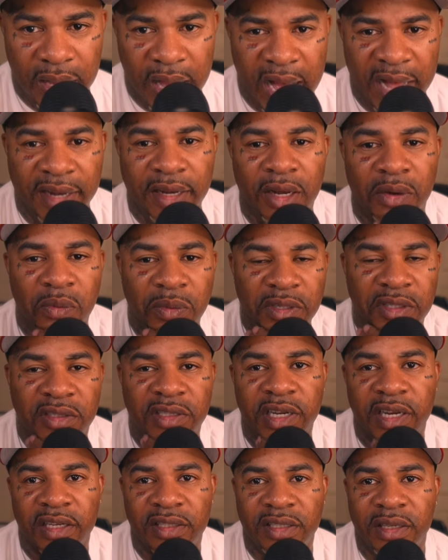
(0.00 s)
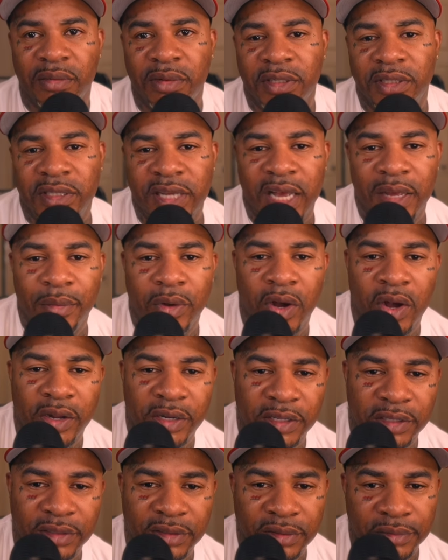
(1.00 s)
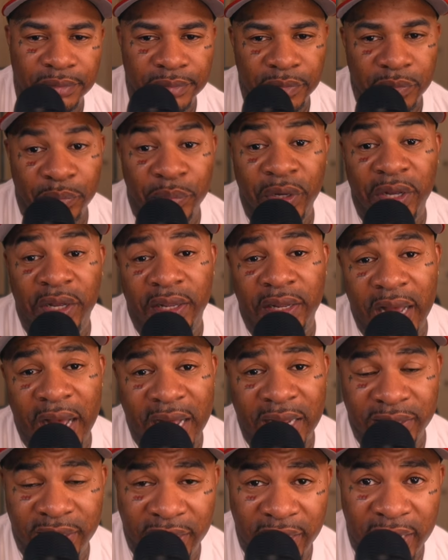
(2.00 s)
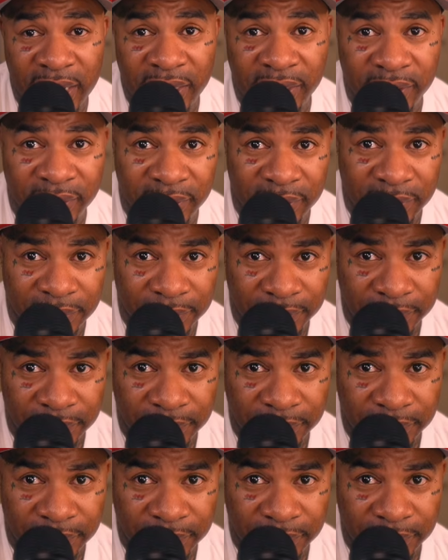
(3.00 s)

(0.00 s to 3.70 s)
I know we share some of the same audience, but I tell y'all this.